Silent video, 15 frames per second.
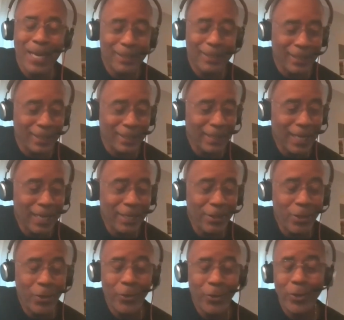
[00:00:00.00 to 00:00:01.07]
is I'd
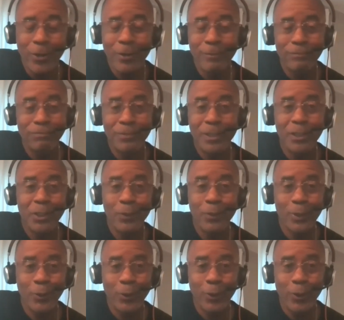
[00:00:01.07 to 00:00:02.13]
known her since she was
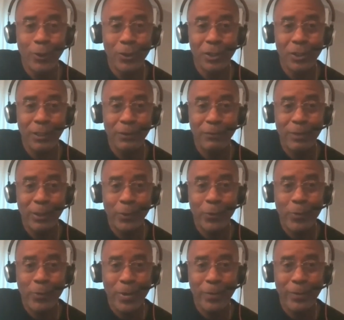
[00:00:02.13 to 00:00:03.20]
a little girl. She lived around the
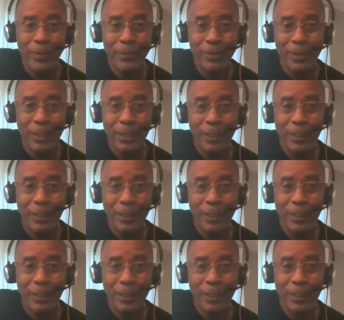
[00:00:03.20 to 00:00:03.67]
corner from me when I was a kid.